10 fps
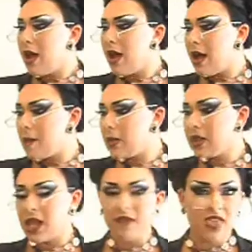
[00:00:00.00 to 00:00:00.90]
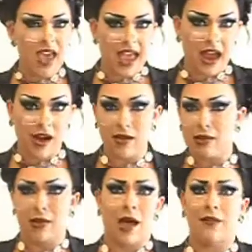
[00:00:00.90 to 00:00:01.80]
Love the hair.
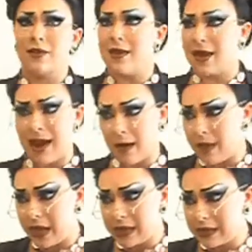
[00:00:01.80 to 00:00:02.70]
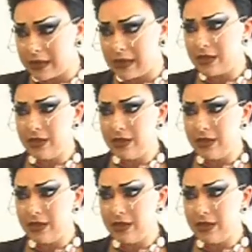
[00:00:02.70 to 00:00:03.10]
Loved that hair piece.